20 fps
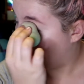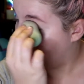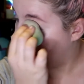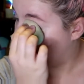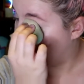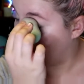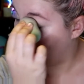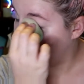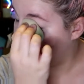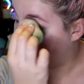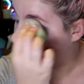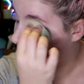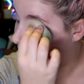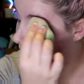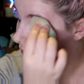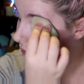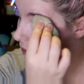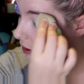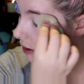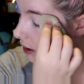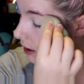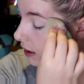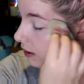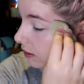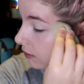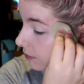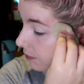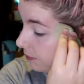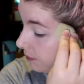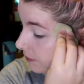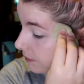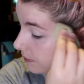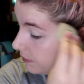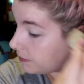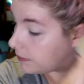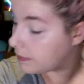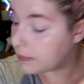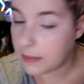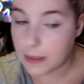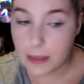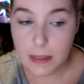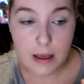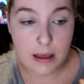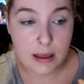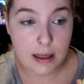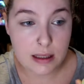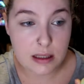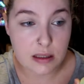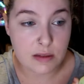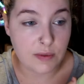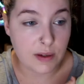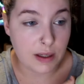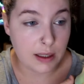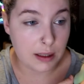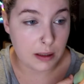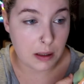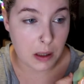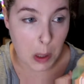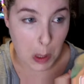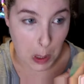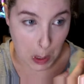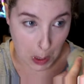to try and even it out. That's fine.